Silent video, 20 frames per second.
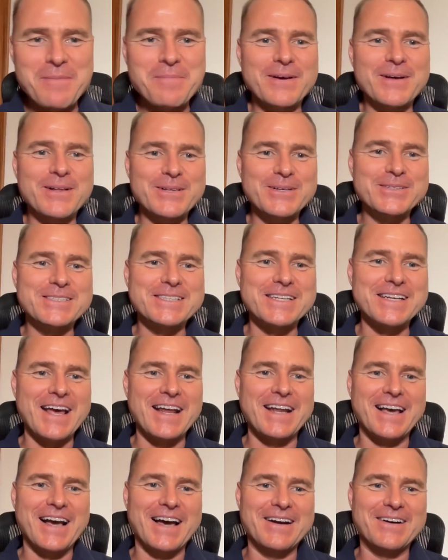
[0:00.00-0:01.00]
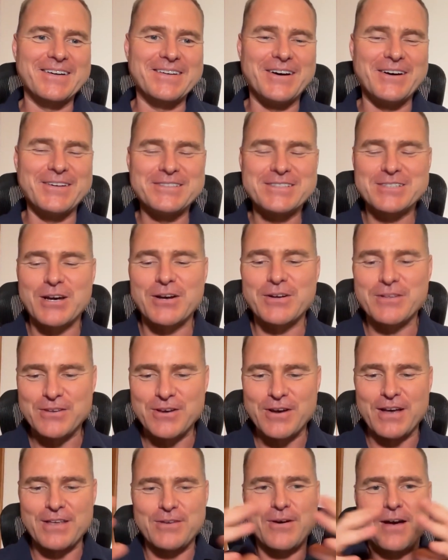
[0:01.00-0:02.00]
be hallucinating. I don't know. So
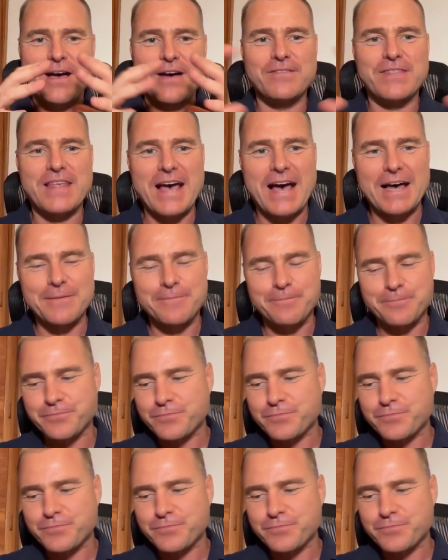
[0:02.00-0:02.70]
you have that.